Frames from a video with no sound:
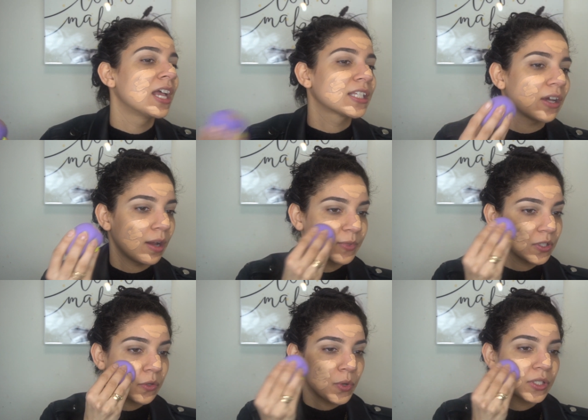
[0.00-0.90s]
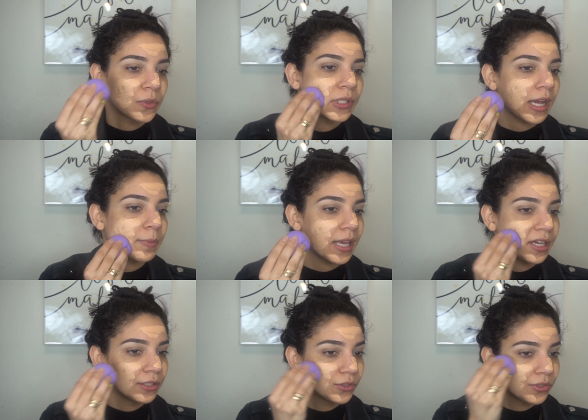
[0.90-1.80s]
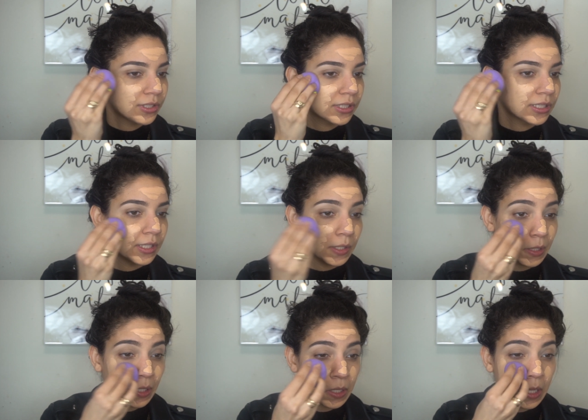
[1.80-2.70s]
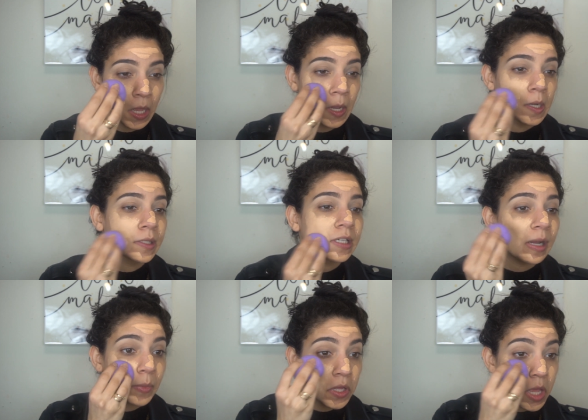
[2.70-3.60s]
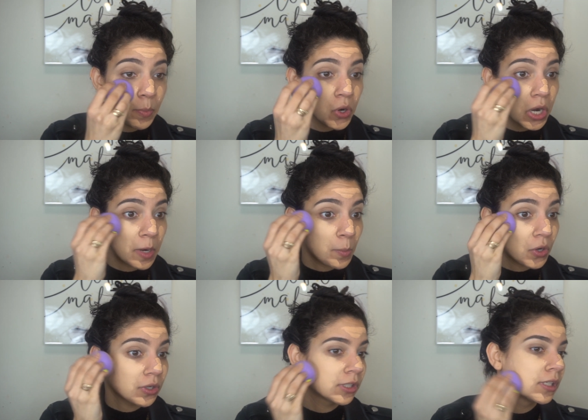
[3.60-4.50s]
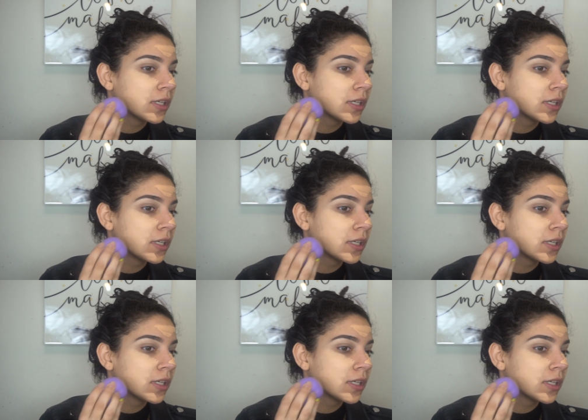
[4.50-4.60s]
So I'm just going to dab that into the skin on top of the primer,